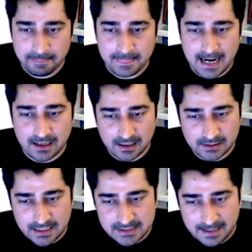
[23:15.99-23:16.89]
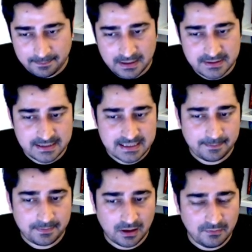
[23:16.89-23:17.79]
and another example is an
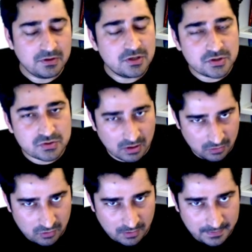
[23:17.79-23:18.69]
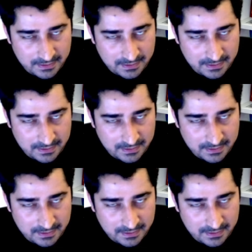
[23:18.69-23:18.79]
example of solo copy.